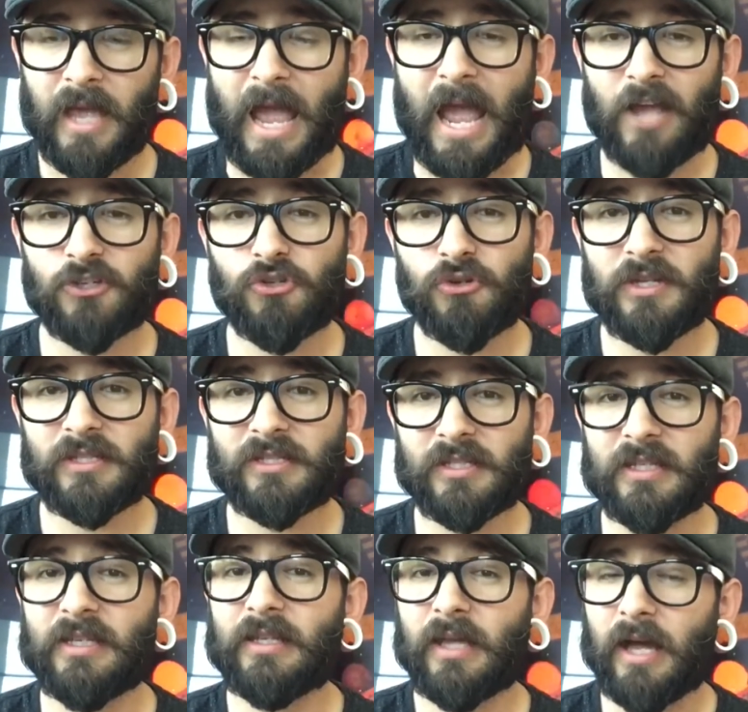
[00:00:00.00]
As you can
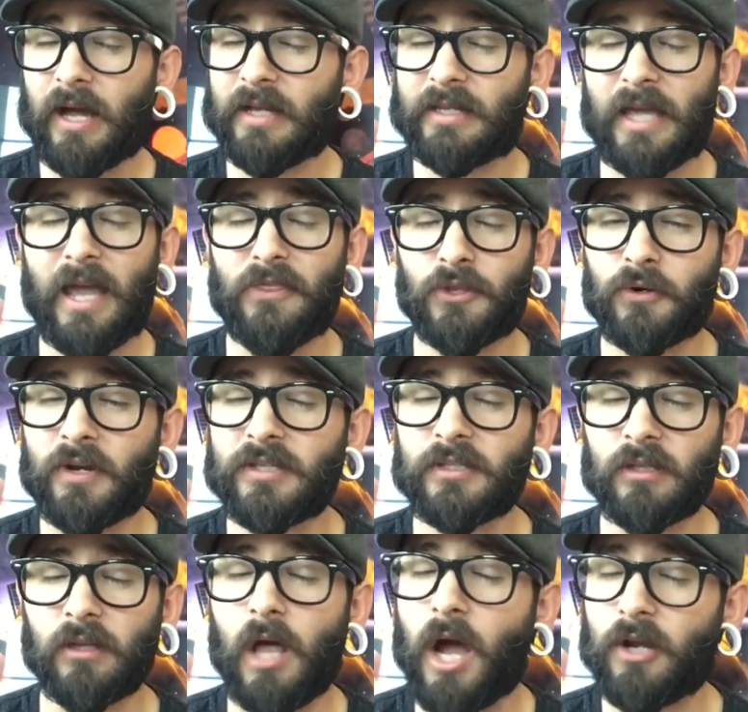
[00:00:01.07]
see, again, there is
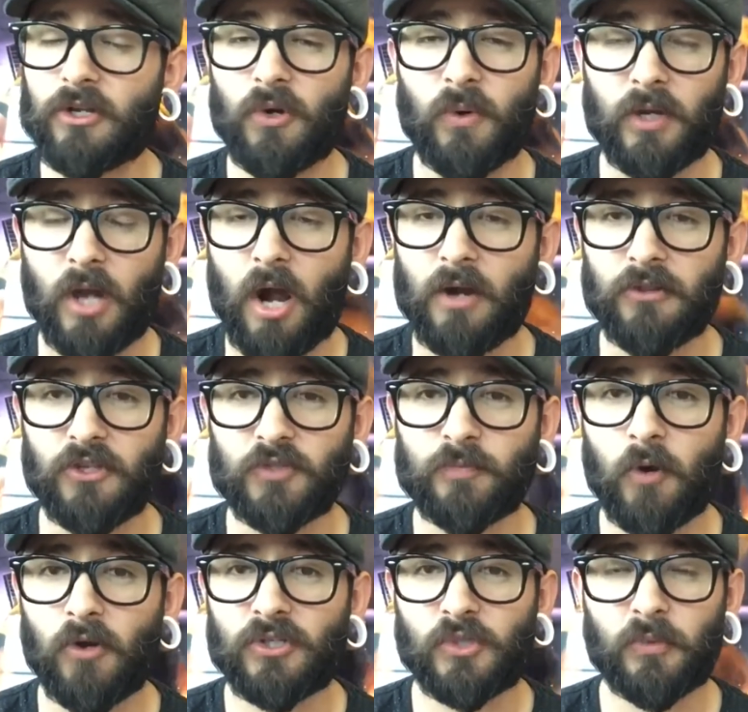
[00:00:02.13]
a lot going on in this
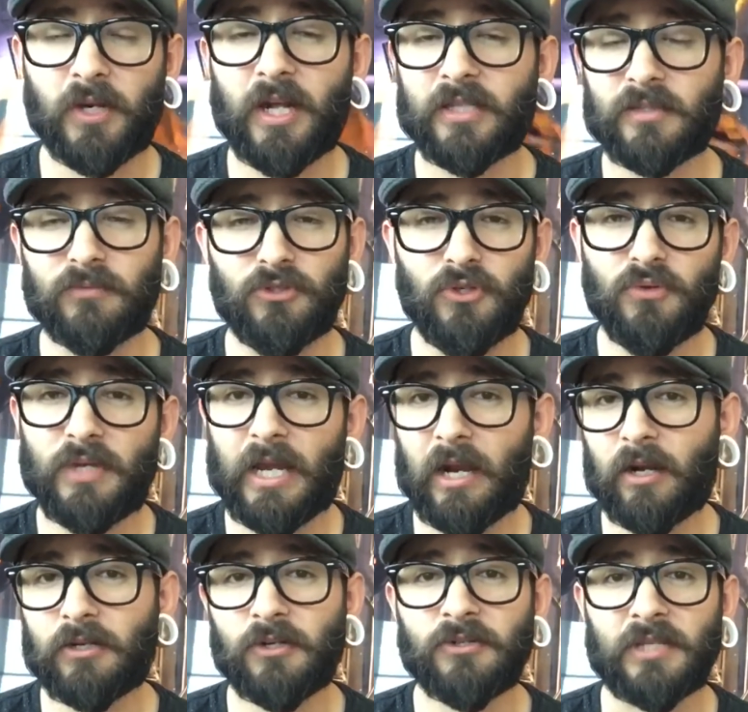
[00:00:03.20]
poster. We got some new
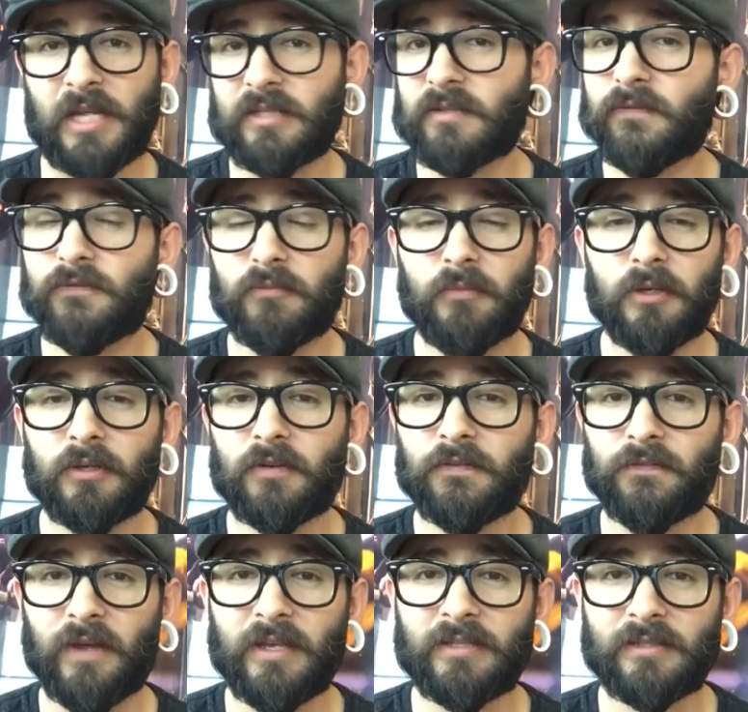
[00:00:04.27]
characters and some familiar
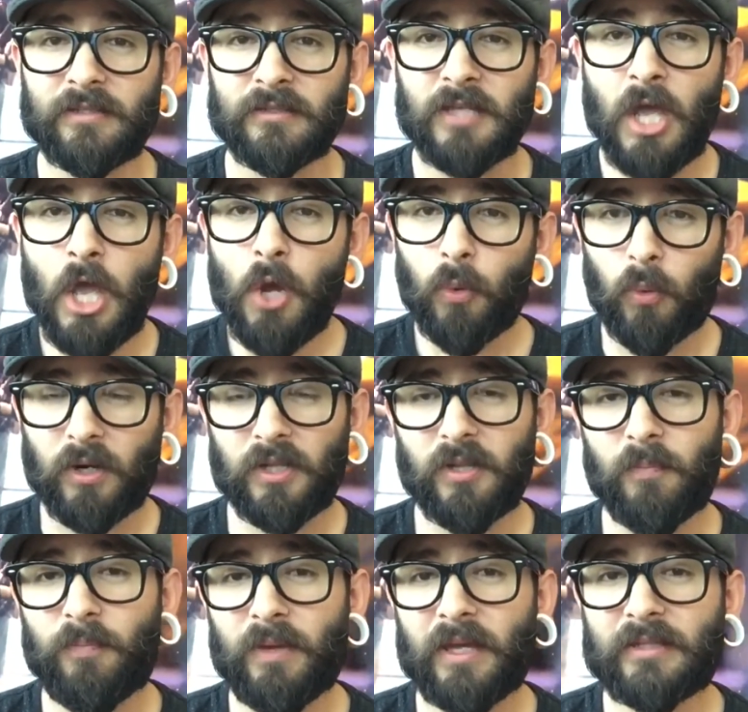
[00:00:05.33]
faces. One of
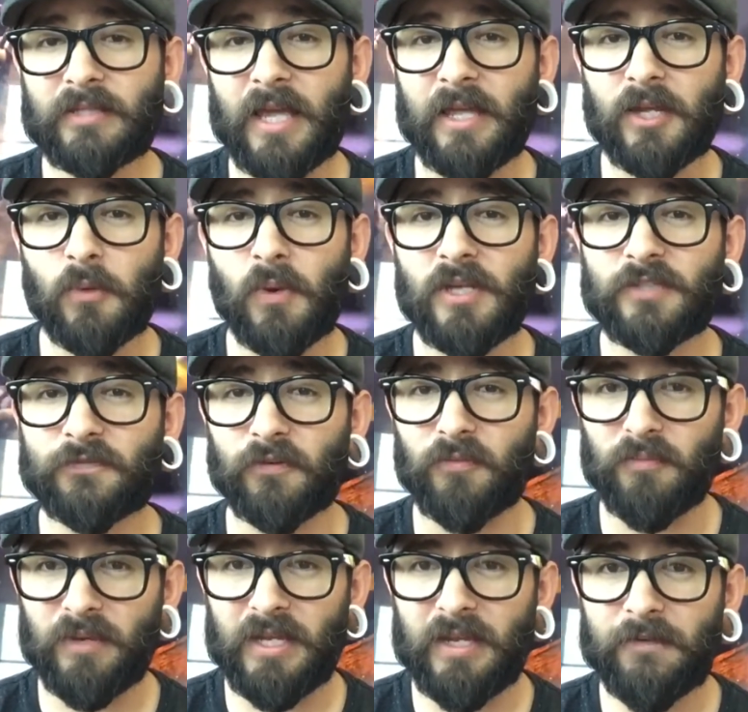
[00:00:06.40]
the big takeaways for
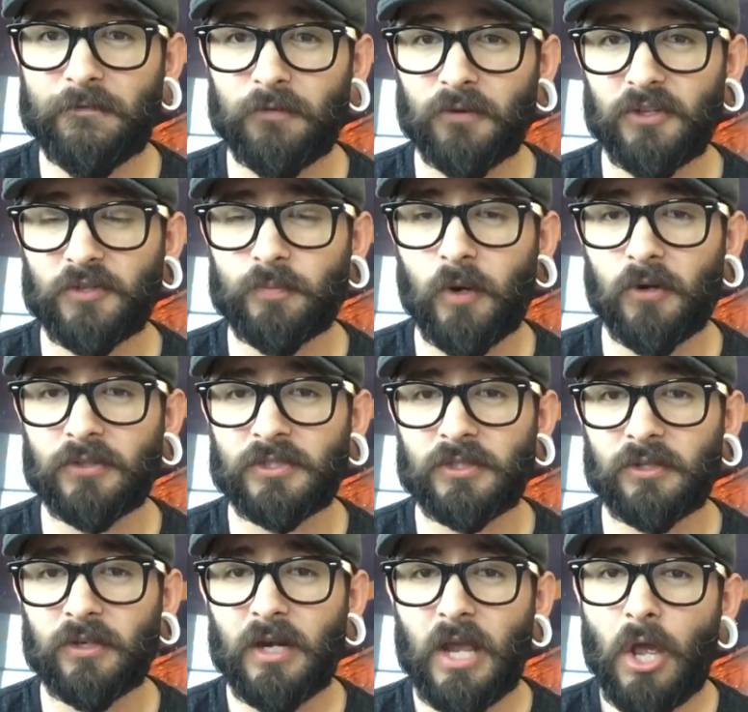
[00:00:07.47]
me for this
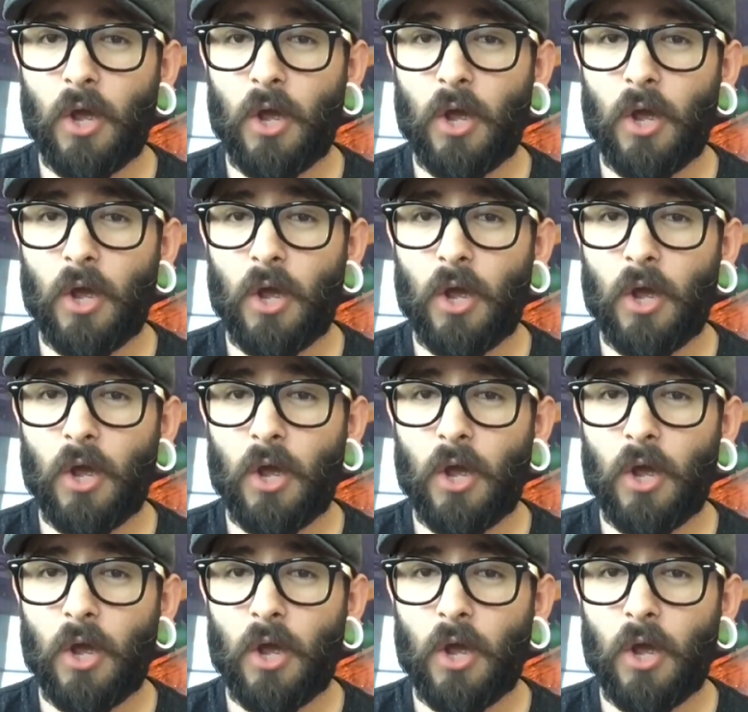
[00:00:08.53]
poster